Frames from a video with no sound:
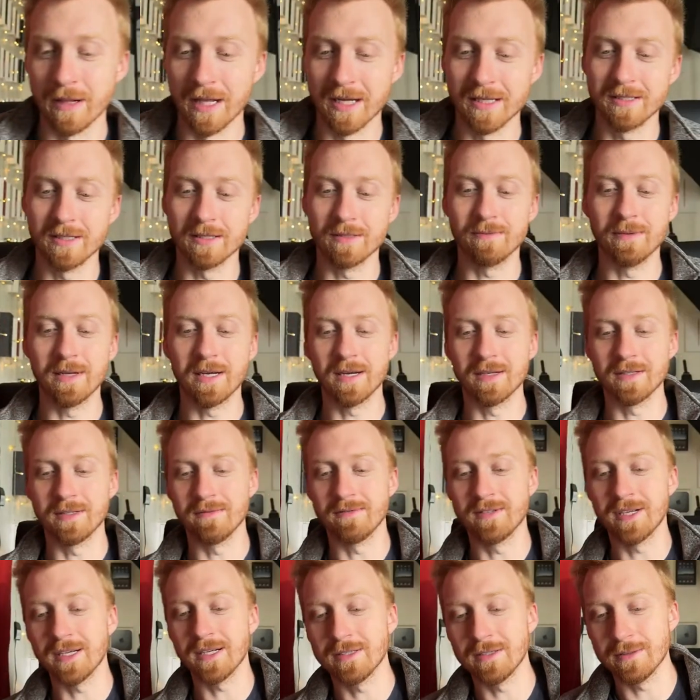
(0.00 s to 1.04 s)
places because of
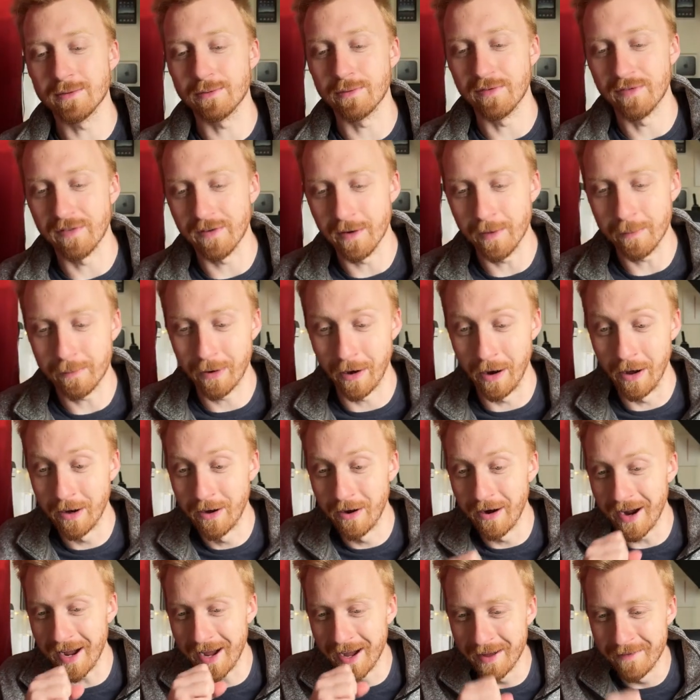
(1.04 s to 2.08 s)
Tesla's referral
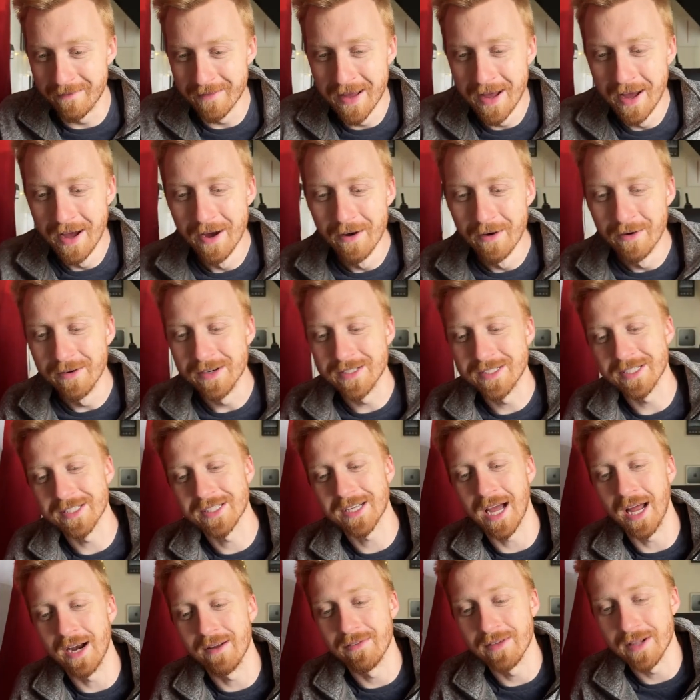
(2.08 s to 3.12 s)
program, which is
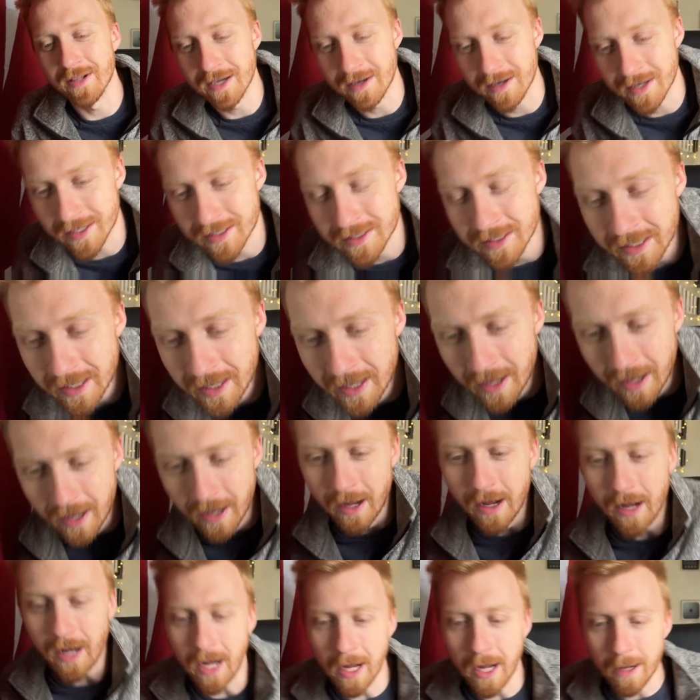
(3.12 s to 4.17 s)
kind of hilarious.
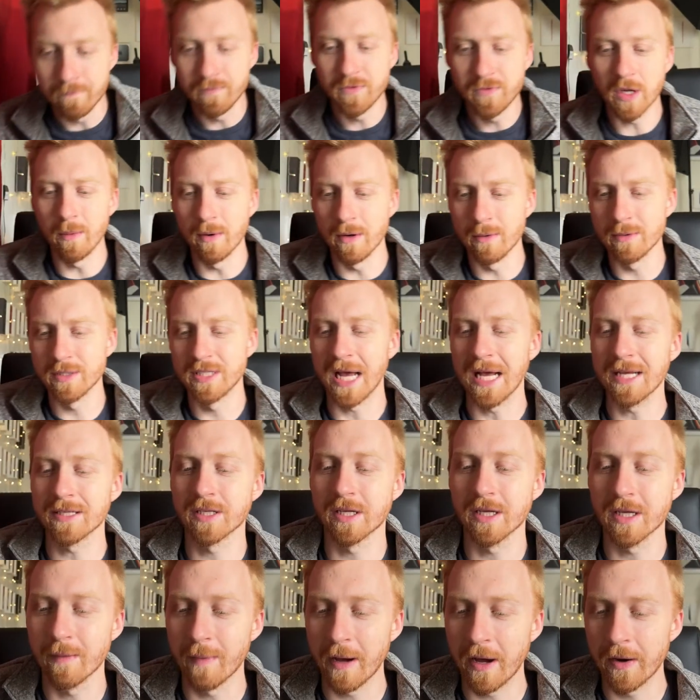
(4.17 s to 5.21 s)
Someone was
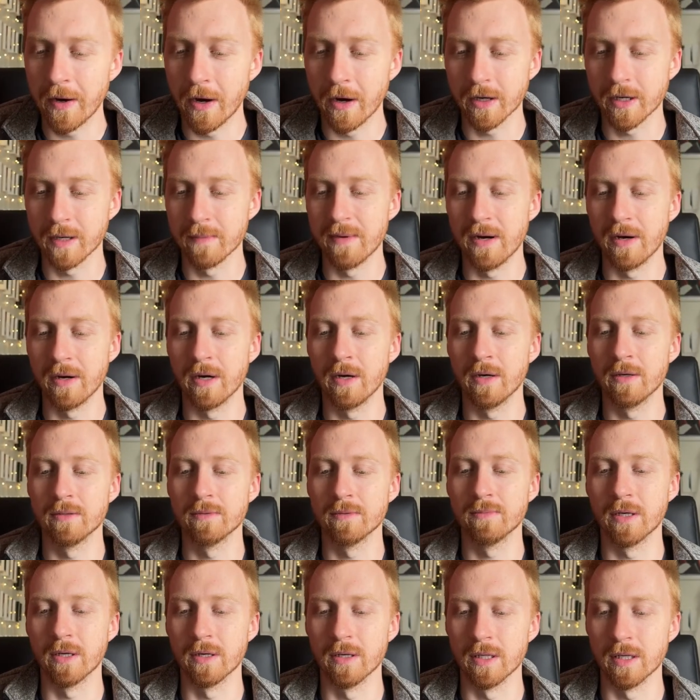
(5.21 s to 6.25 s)
asking about Arcimoto
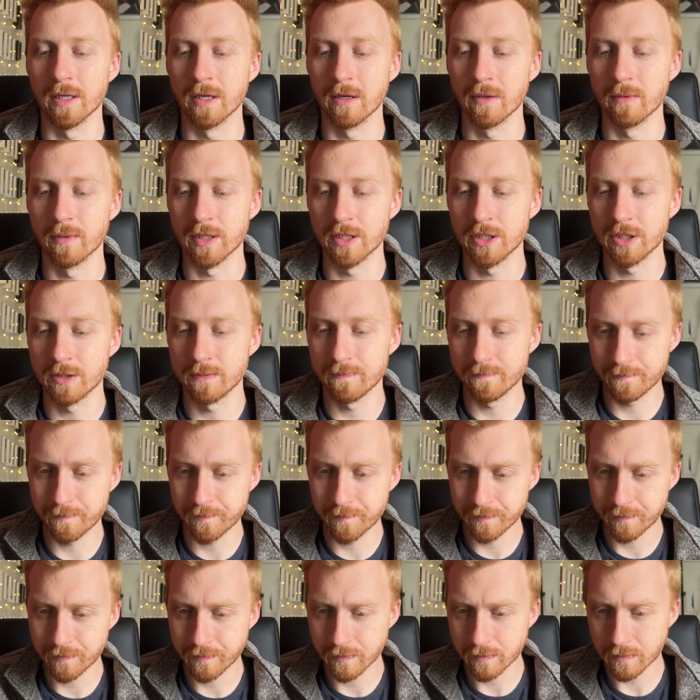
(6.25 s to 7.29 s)
earlier, which
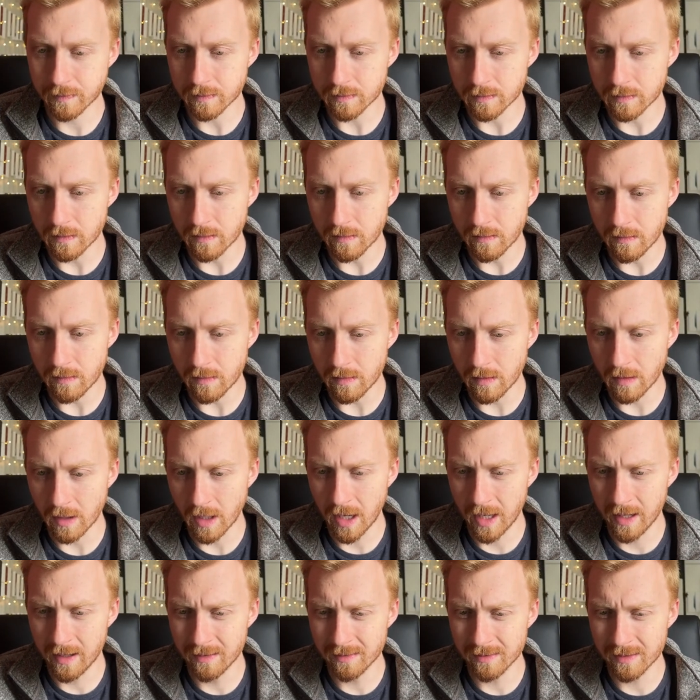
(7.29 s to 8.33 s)

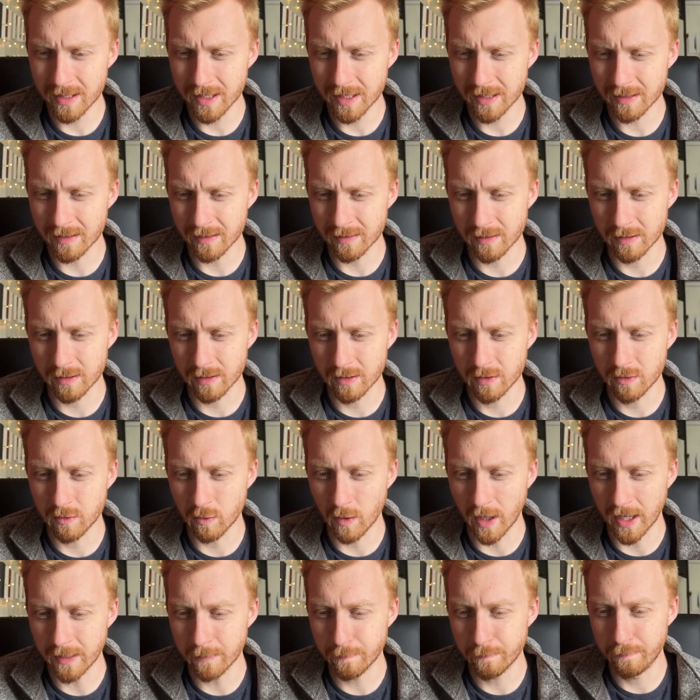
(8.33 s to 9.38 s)
I don't think they're
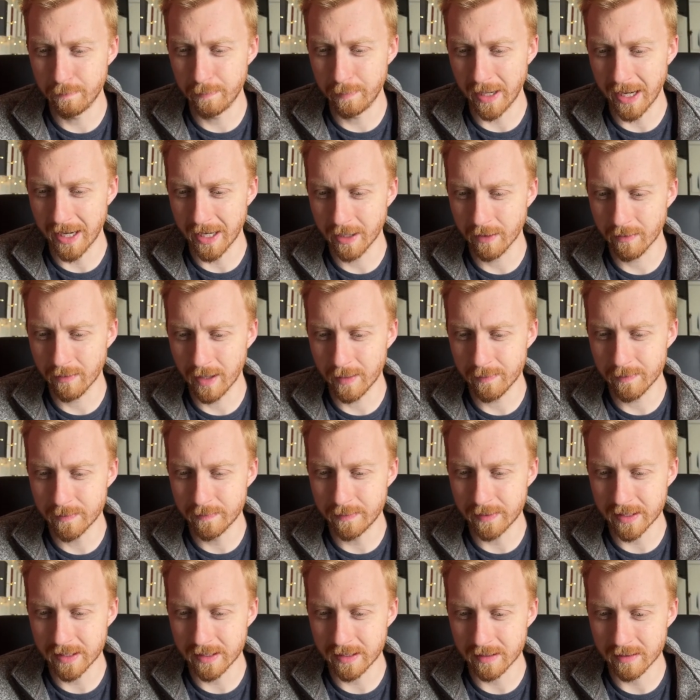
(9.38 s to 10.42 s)
quite bankrupt,
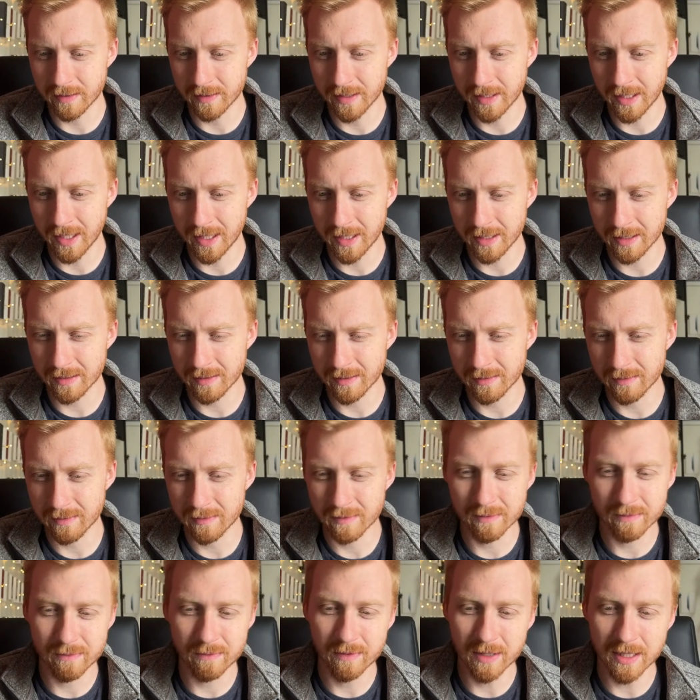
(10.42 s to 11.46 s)
but they're not
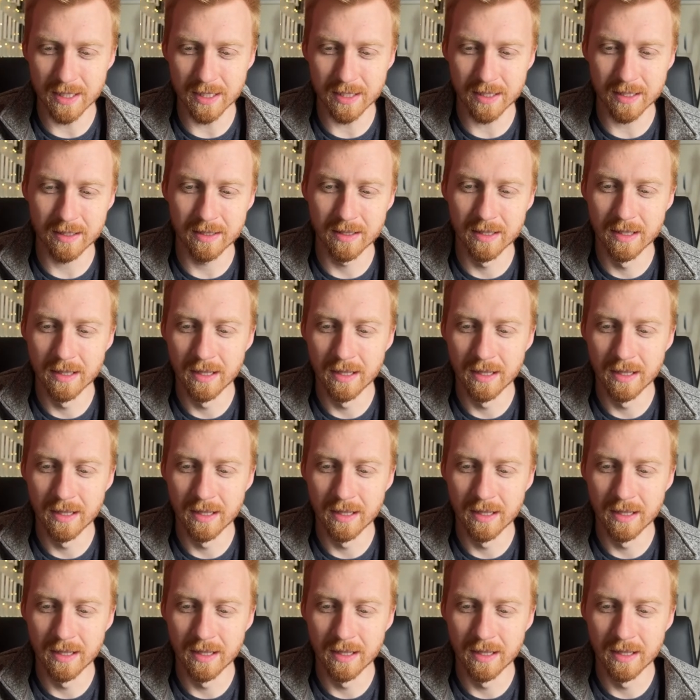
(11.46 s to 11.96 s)
really